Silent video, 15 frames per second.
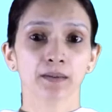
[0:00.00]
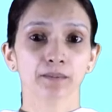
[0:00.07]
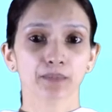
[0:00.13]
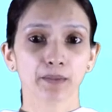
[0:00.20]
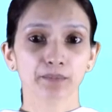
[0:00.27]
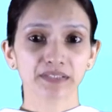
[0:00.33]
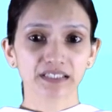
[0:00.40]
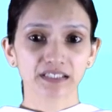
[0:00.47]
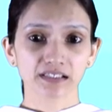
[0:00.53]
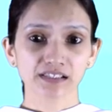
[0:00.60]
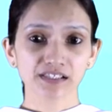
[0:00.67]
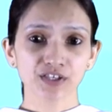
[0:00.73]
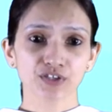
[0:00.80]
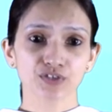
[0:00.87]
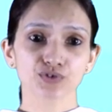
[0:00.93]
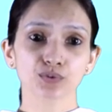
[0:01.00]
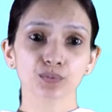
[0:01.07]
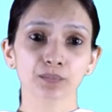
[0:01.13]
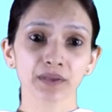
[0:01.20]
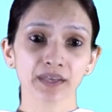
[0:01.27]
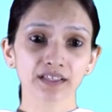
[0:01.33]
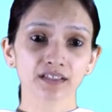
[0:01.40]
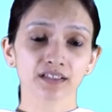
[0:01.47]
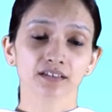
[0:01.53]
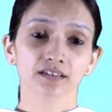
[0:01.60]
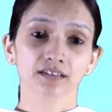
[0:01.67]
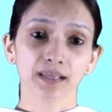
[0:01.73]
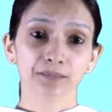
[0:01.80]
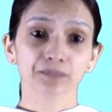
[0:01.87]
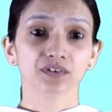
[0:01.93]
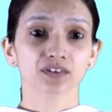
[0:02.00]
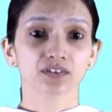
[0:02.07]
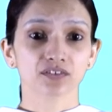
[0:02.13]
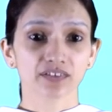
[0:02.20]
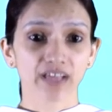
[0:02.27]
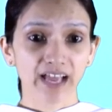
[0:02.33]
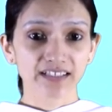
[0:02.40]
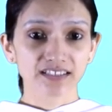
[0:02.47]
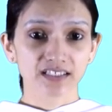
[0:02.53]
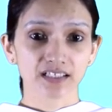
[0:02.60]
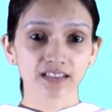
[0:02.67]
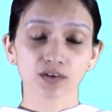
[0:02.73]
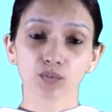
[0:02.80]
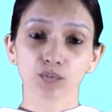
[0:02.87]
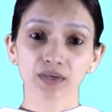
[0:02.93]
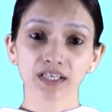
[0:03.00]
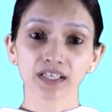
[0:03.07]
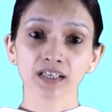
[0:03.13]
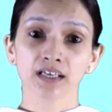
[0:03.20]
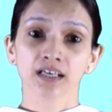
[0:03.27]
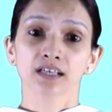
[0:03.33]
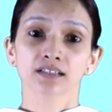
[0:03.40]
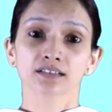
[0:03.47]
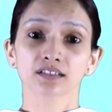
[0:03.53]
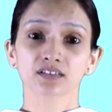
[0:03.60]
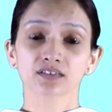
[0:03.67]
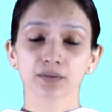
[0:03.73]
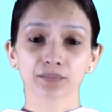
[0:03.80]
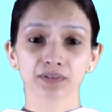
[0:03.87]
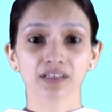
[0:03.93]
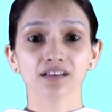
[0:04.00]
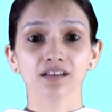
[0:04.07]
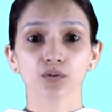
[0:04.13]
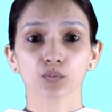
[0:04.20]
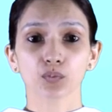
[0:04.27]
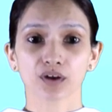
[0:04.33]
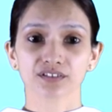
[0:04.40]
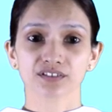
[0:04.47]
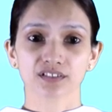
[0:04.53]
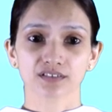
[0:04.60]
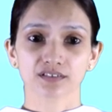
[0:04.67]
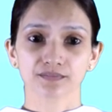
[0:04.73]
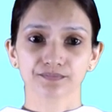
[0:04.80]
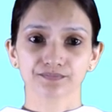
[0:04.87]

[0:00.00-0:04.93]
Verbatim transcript: publicly to make them react in a way the criminal wanted.